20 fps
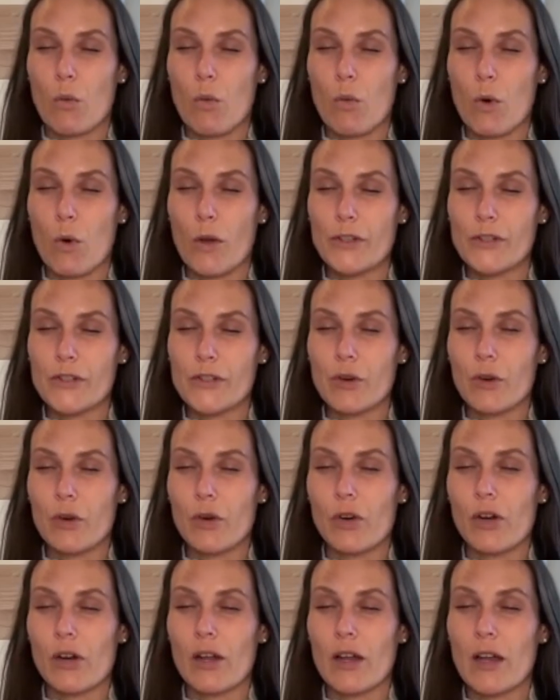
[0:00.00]
what
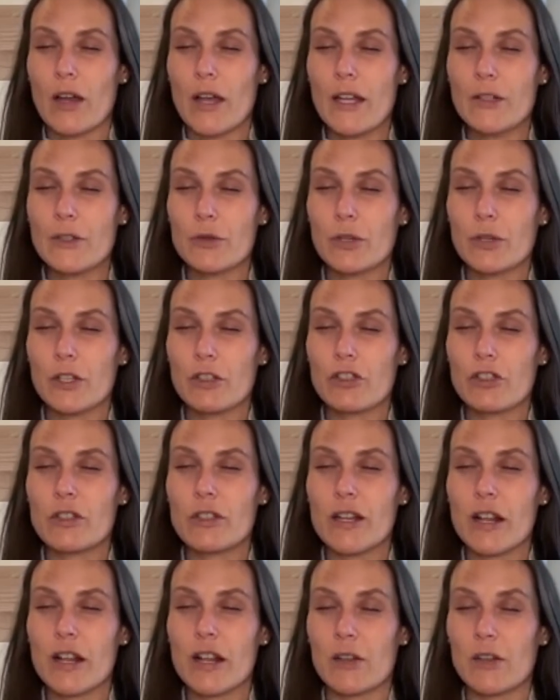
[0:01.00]
your intuition
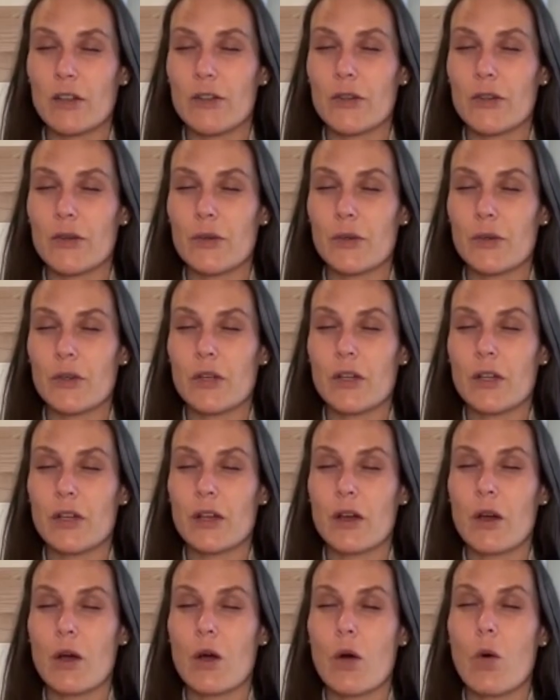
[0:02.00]
tells you,
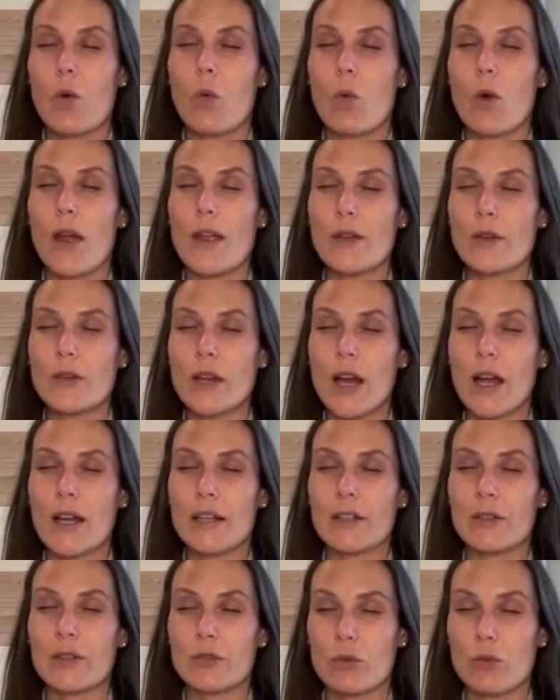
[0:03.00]
where you're
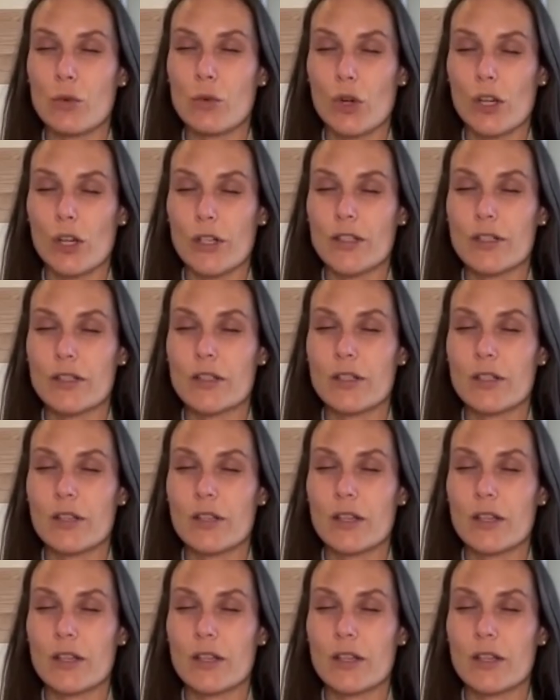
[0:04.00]
guided towards.